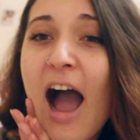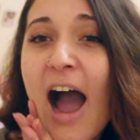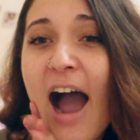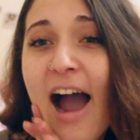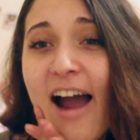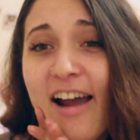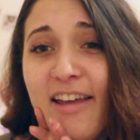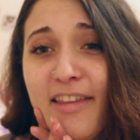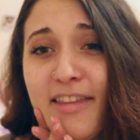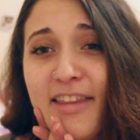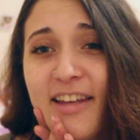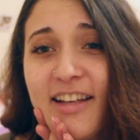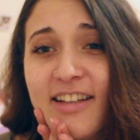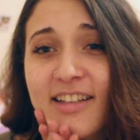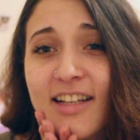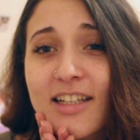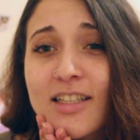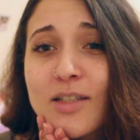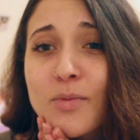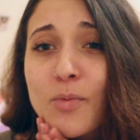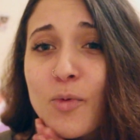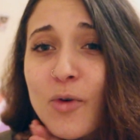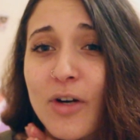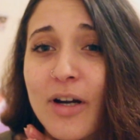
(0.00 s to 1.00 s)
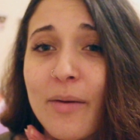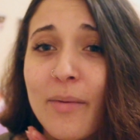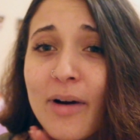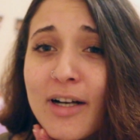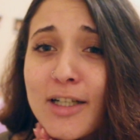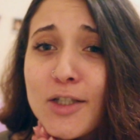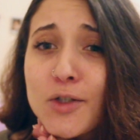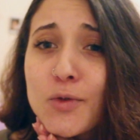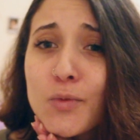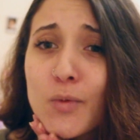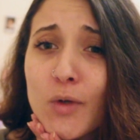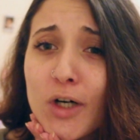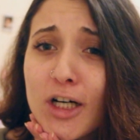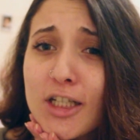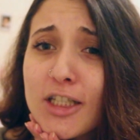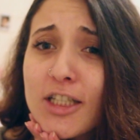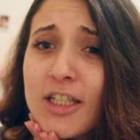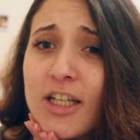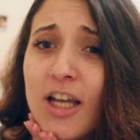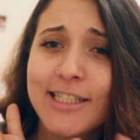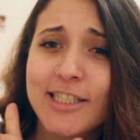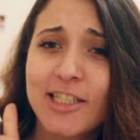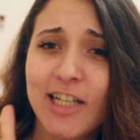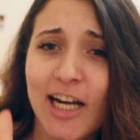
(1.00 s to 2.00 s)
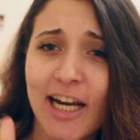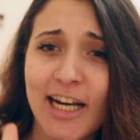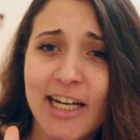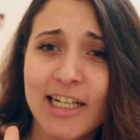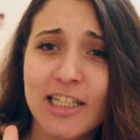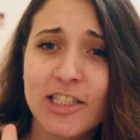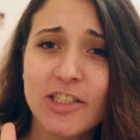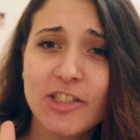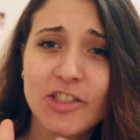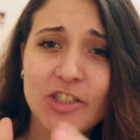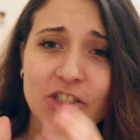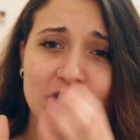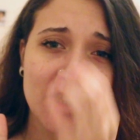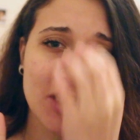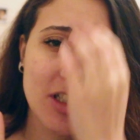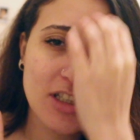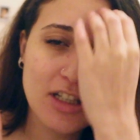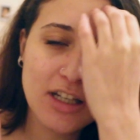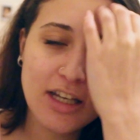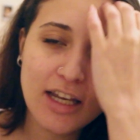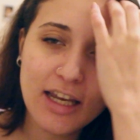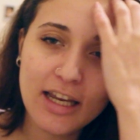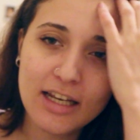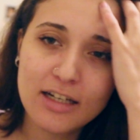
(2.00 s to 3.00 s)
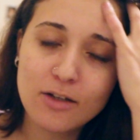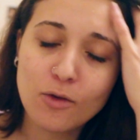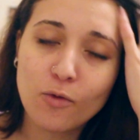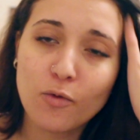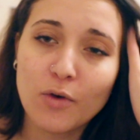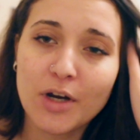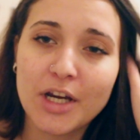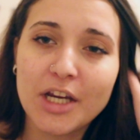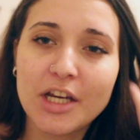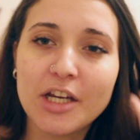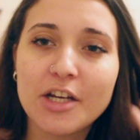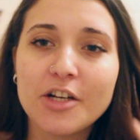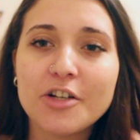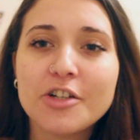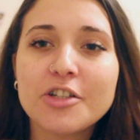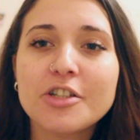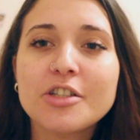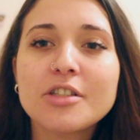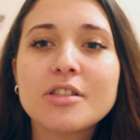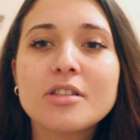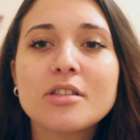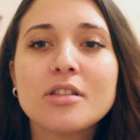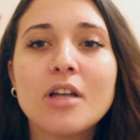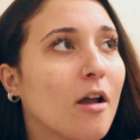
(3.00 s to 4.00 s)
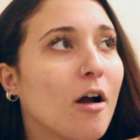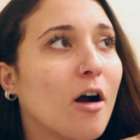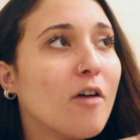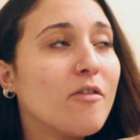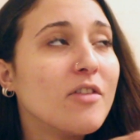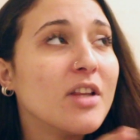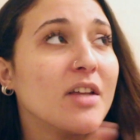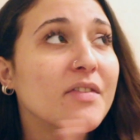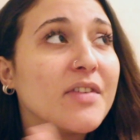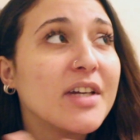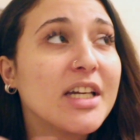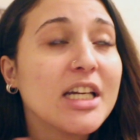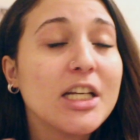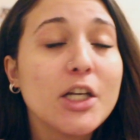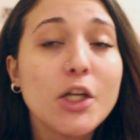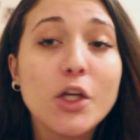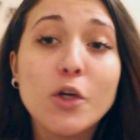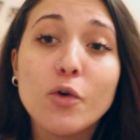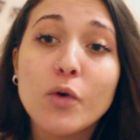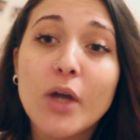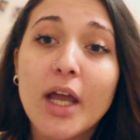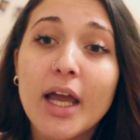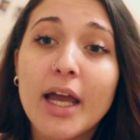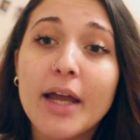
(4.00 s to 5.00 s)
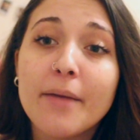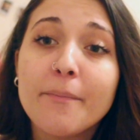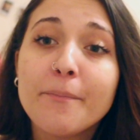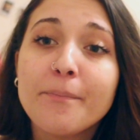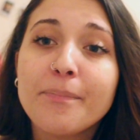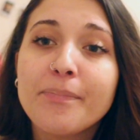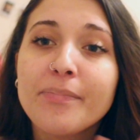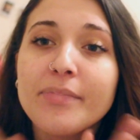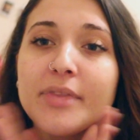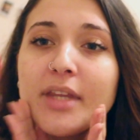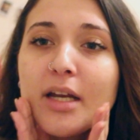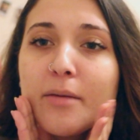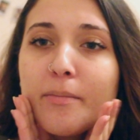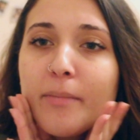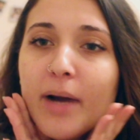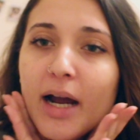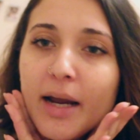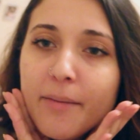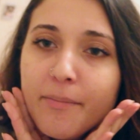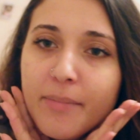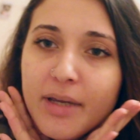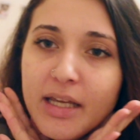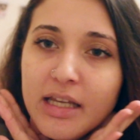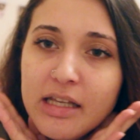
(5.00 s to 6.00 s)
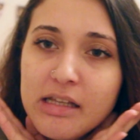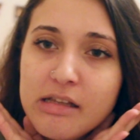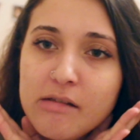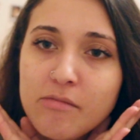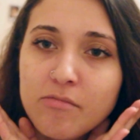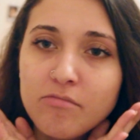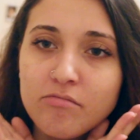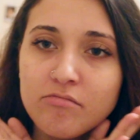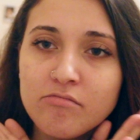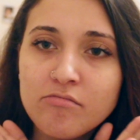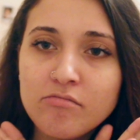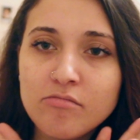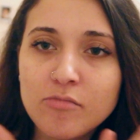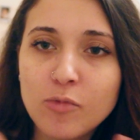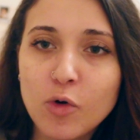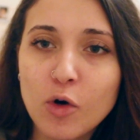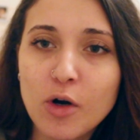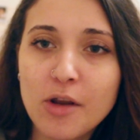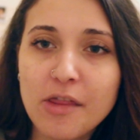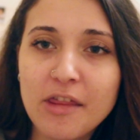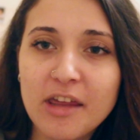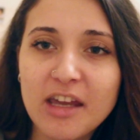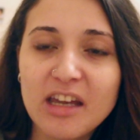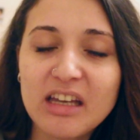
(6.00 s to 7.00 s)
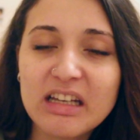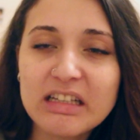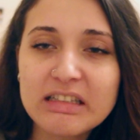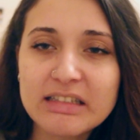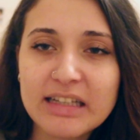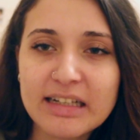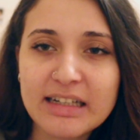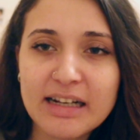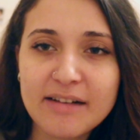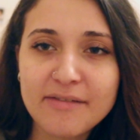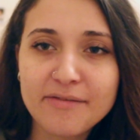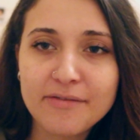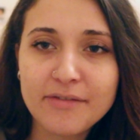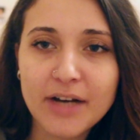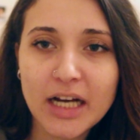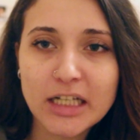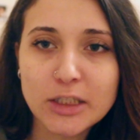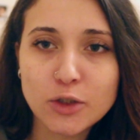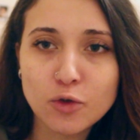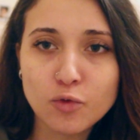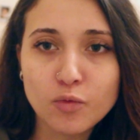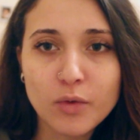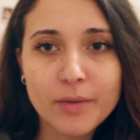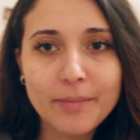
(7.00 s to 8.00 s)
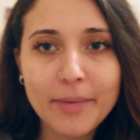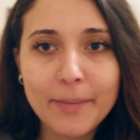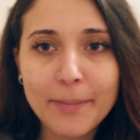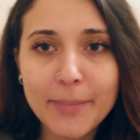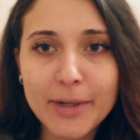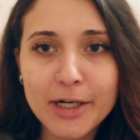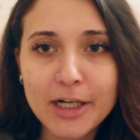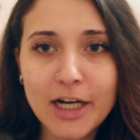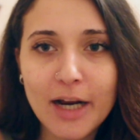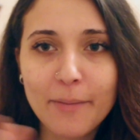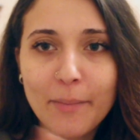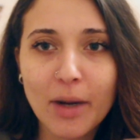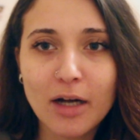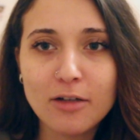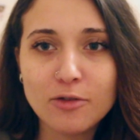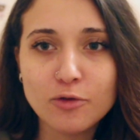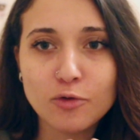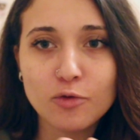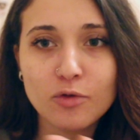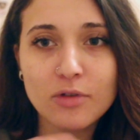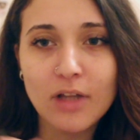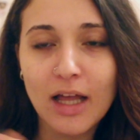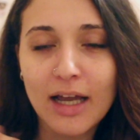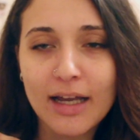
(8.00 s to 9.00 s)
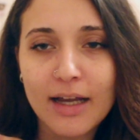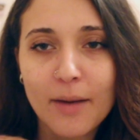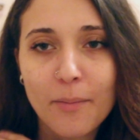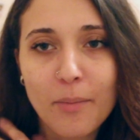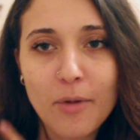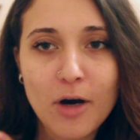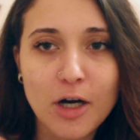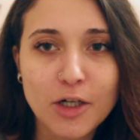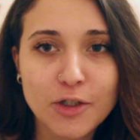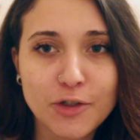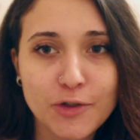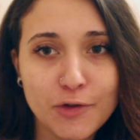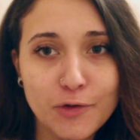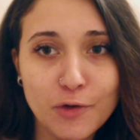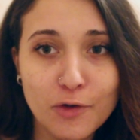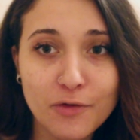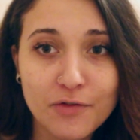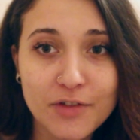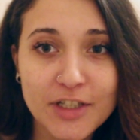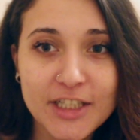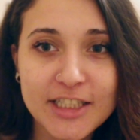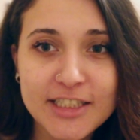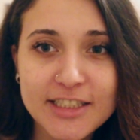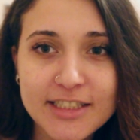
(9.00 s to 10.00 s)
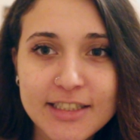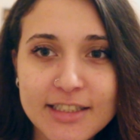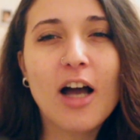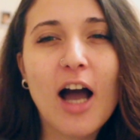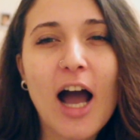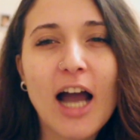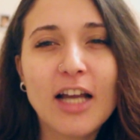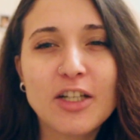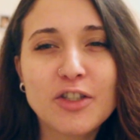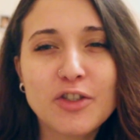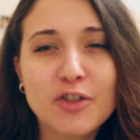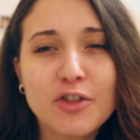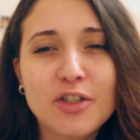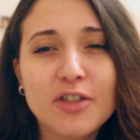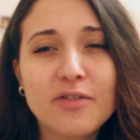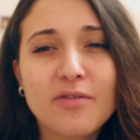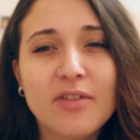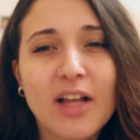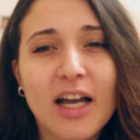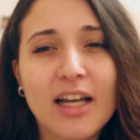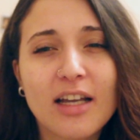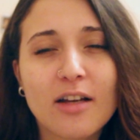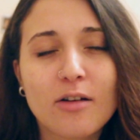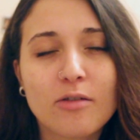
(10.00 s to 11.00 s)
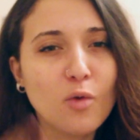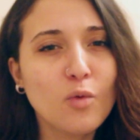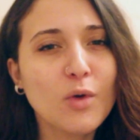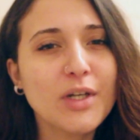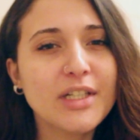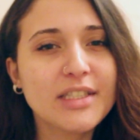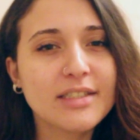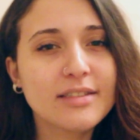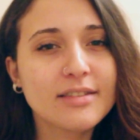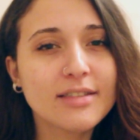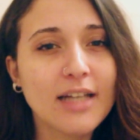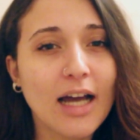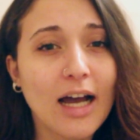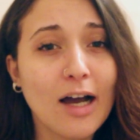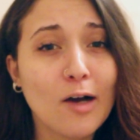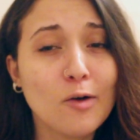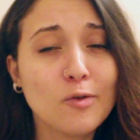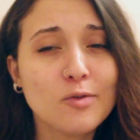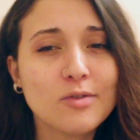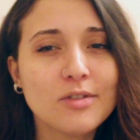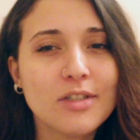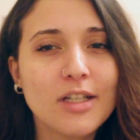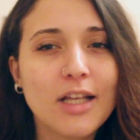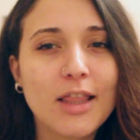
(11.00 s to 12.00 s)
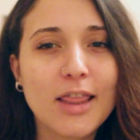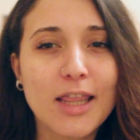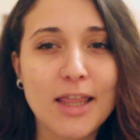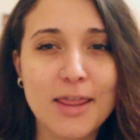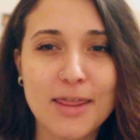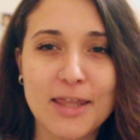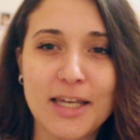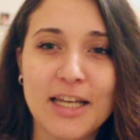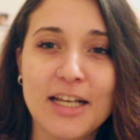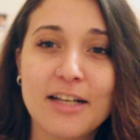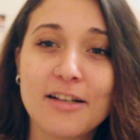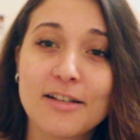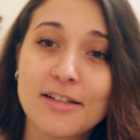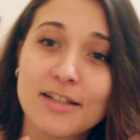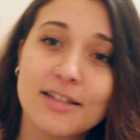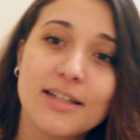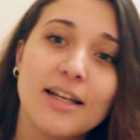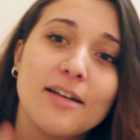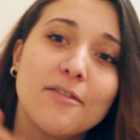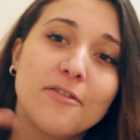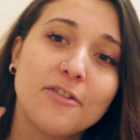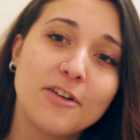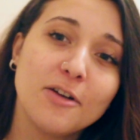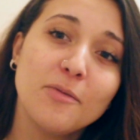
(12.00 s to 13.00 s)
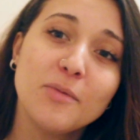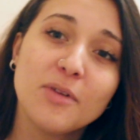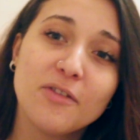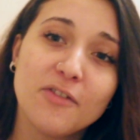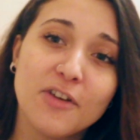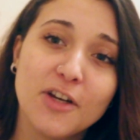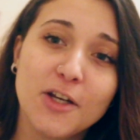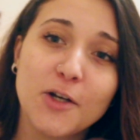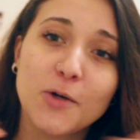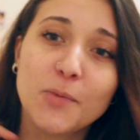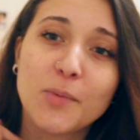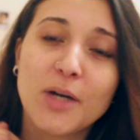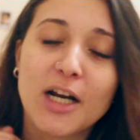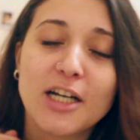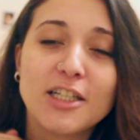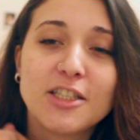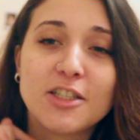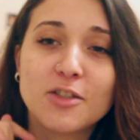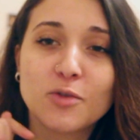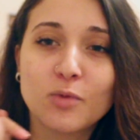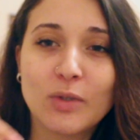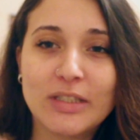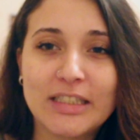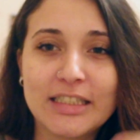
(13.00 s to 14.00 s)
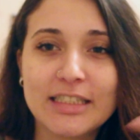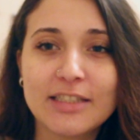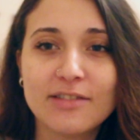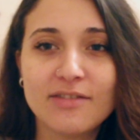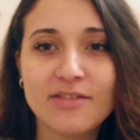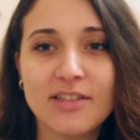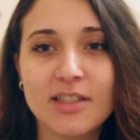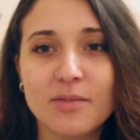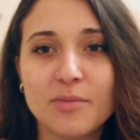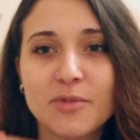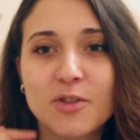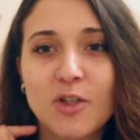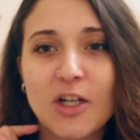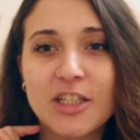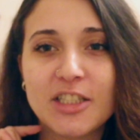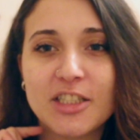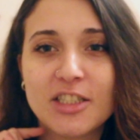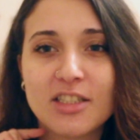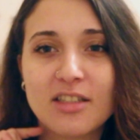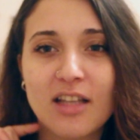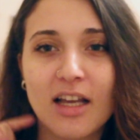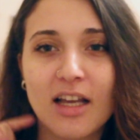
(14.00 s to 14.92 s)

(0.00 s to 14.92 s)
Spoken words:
I think that's pretty much what changed in 3 years of living in the UK. There might be more things, and if I do remember them, I'll do like a part two of this. I should have like written down the things and then filmed the video, but I just wanted to film, so